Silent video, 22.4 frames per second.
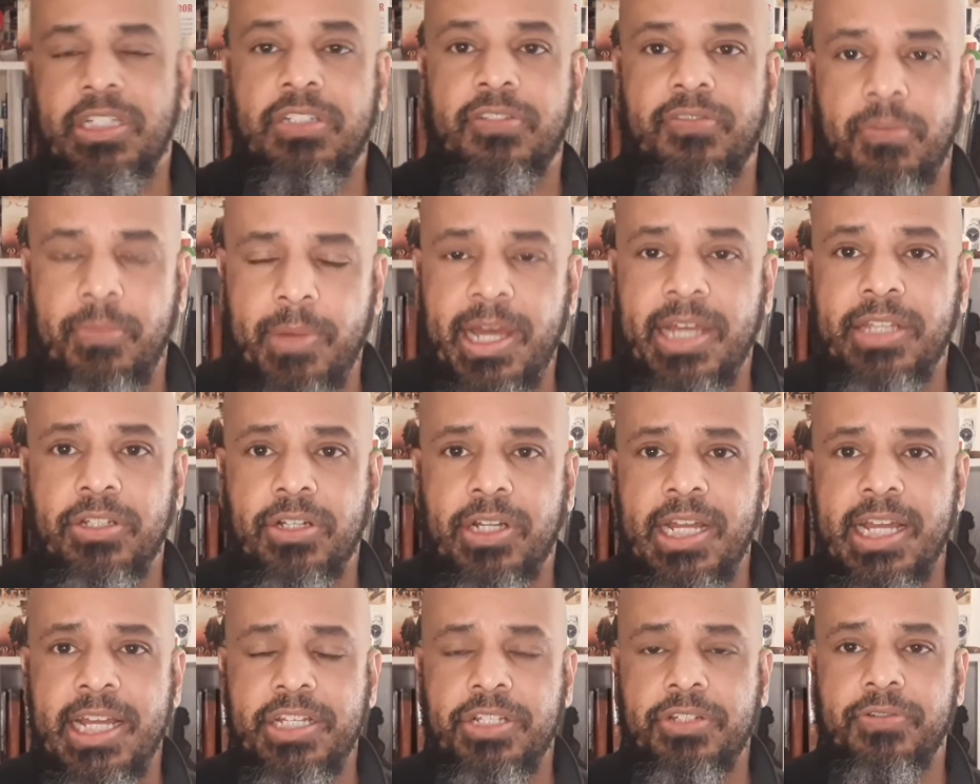from other
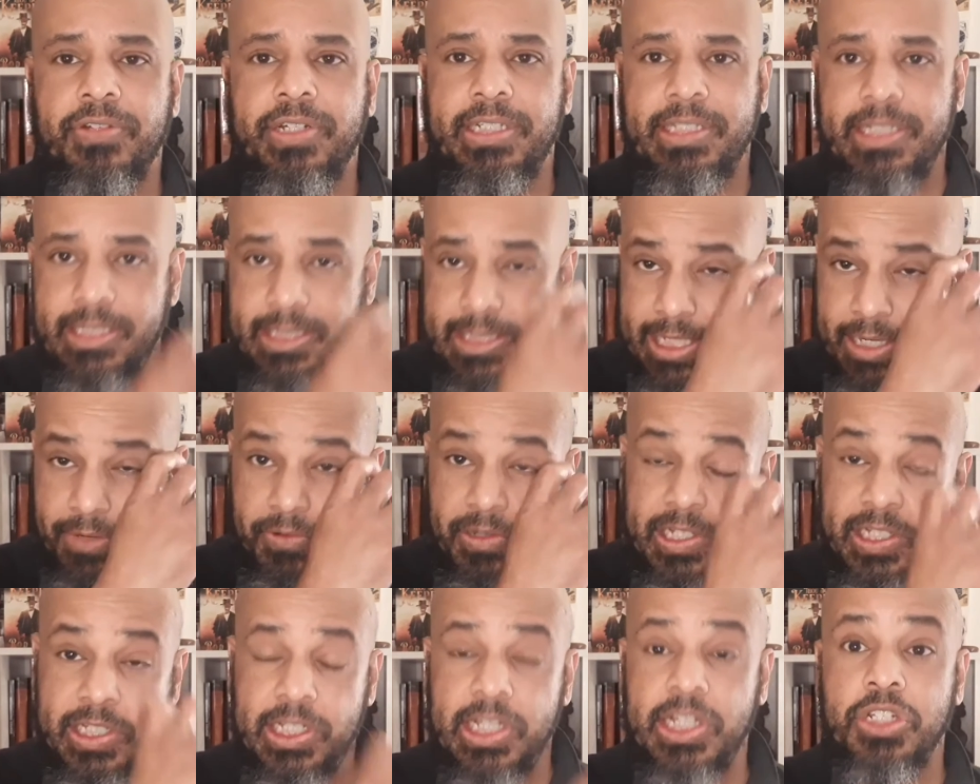countries and say we're
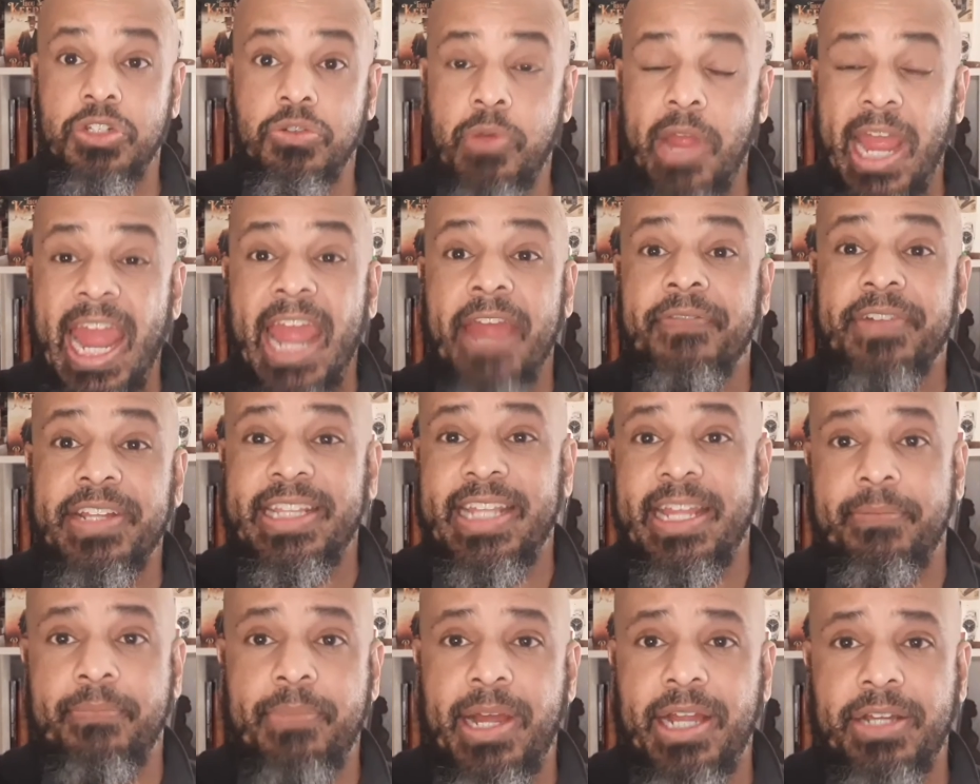just going to do
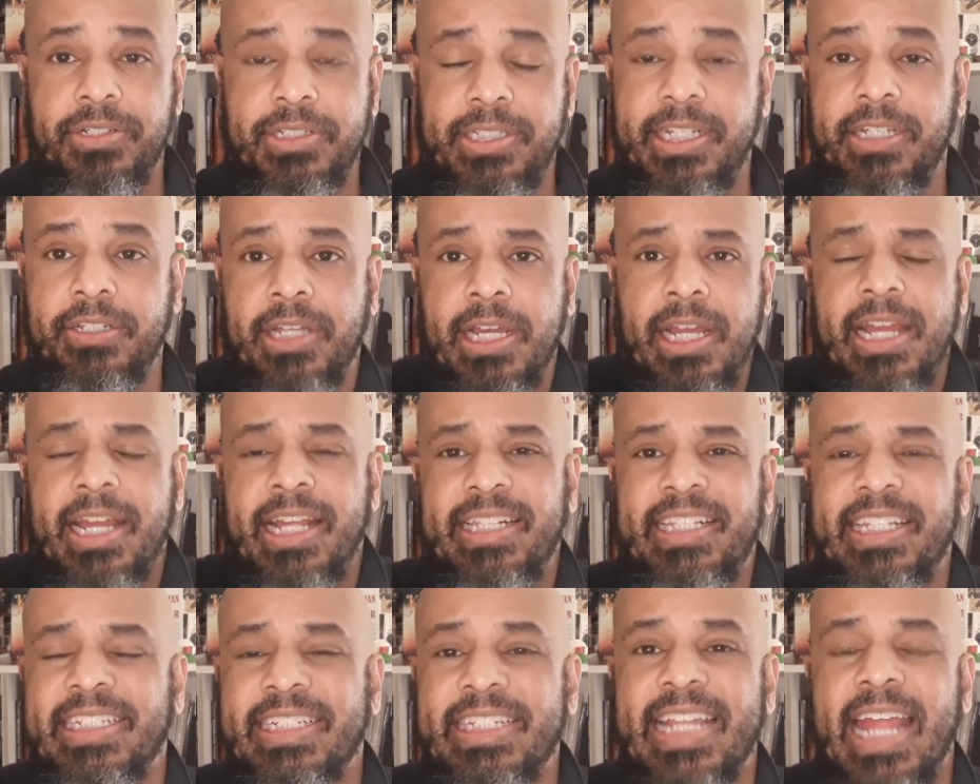everything by ourselves. It
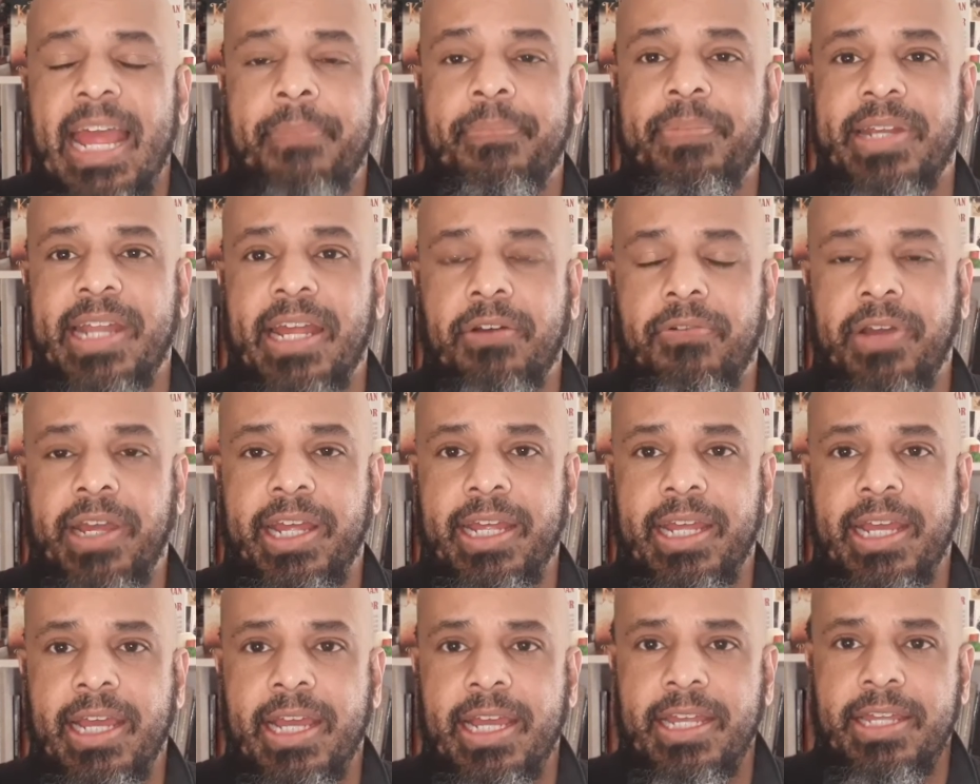doesn't happen that way.
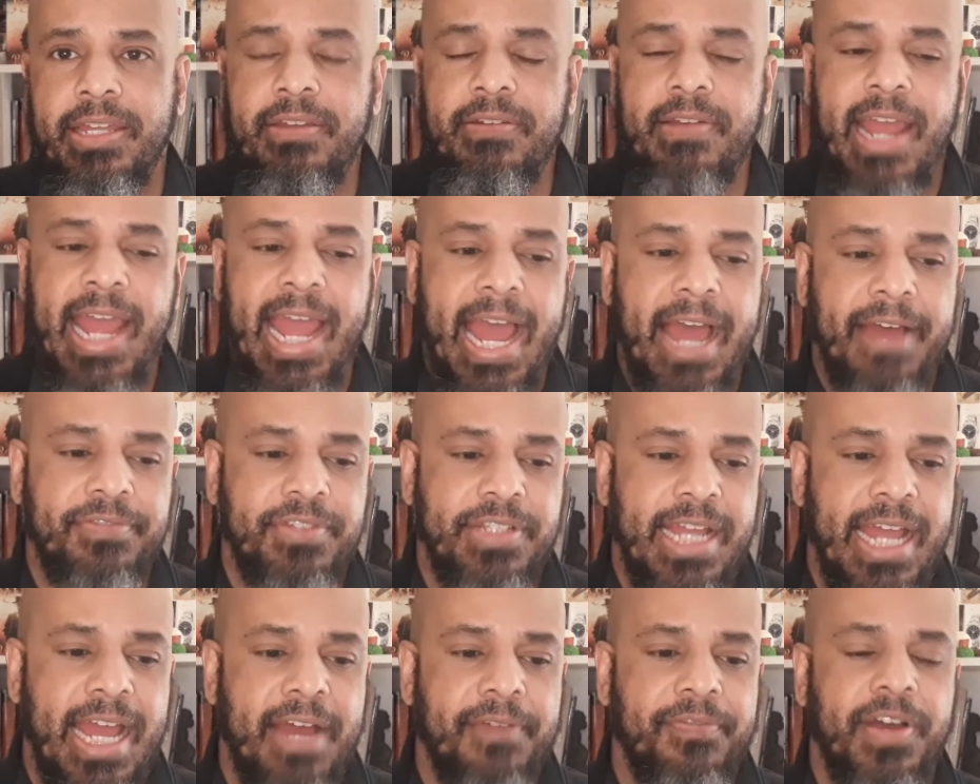You have
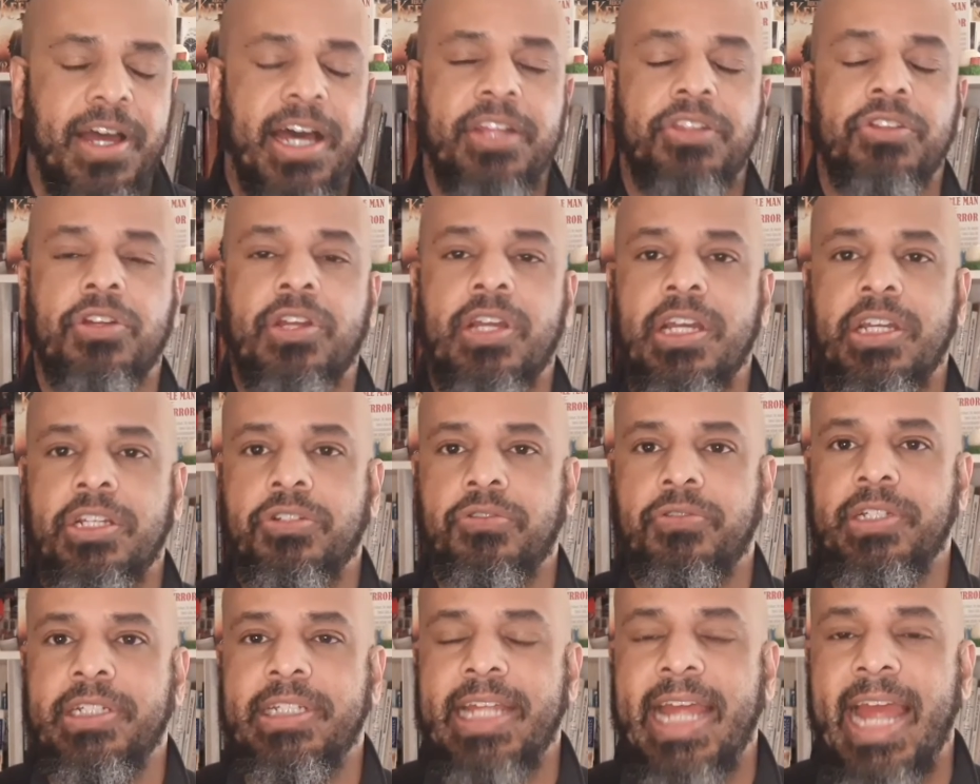to have other
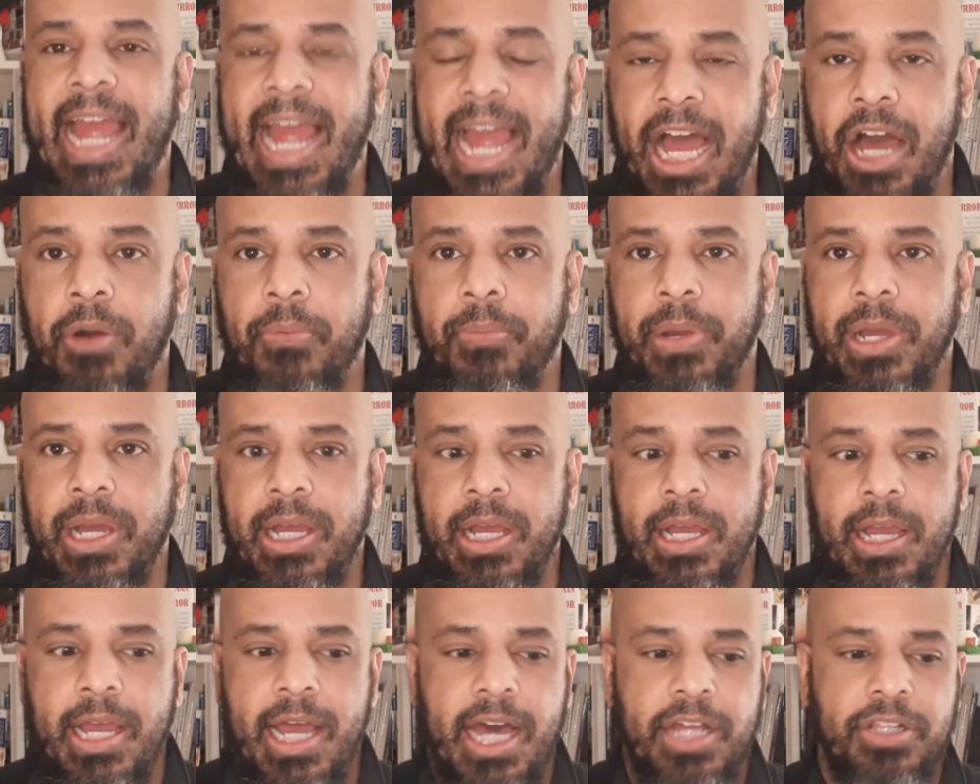countries help,
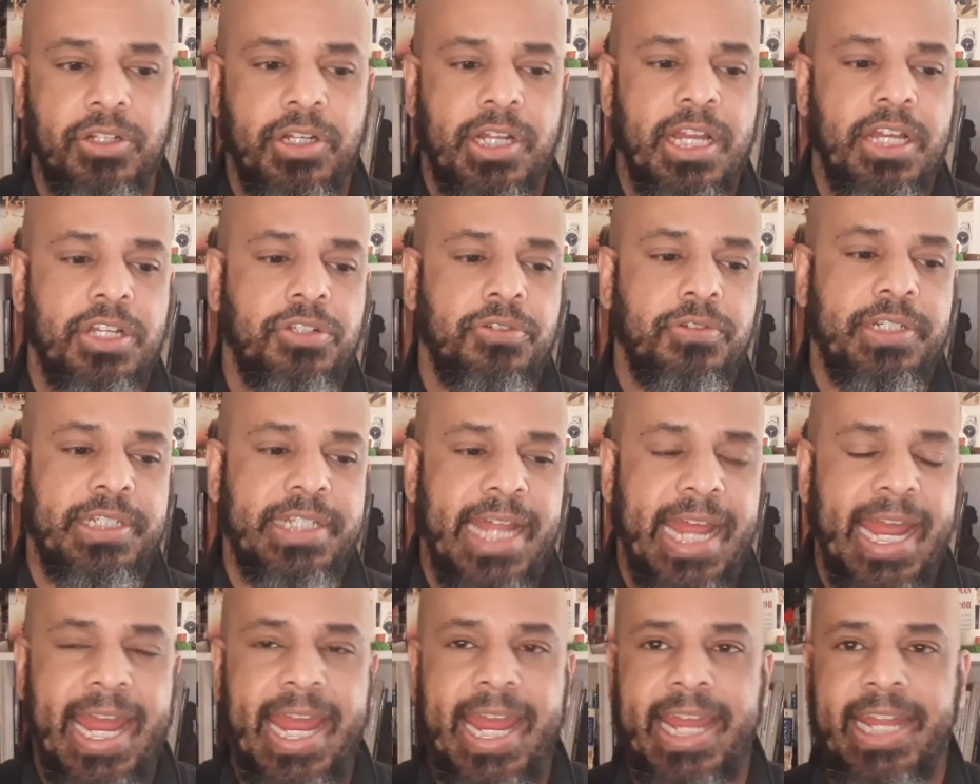other countries
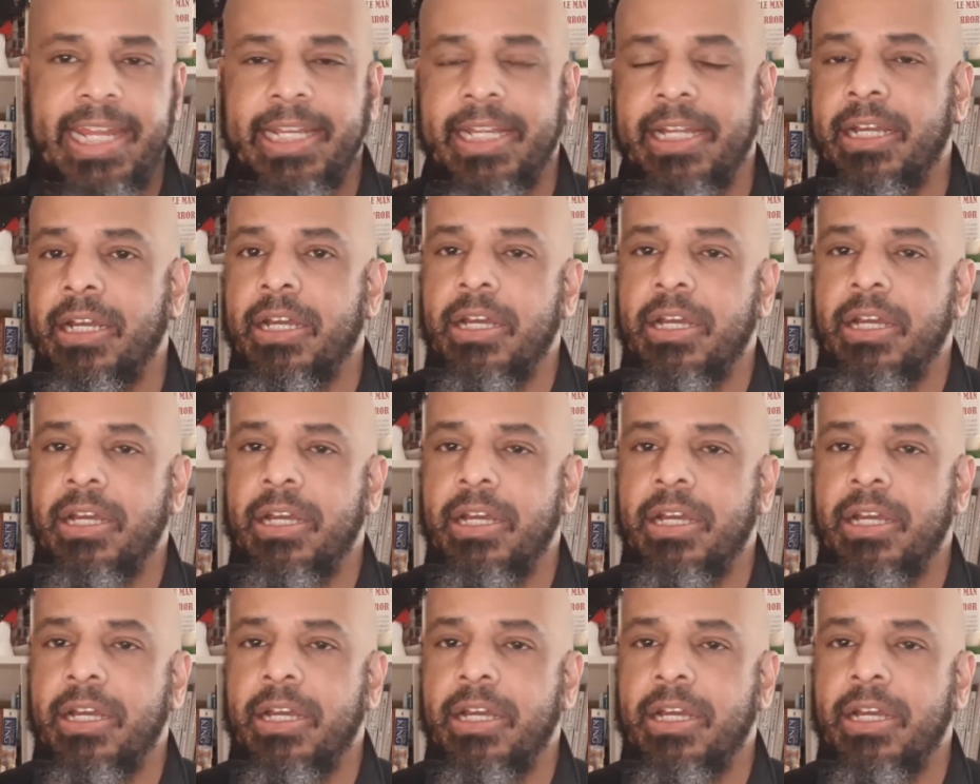aid,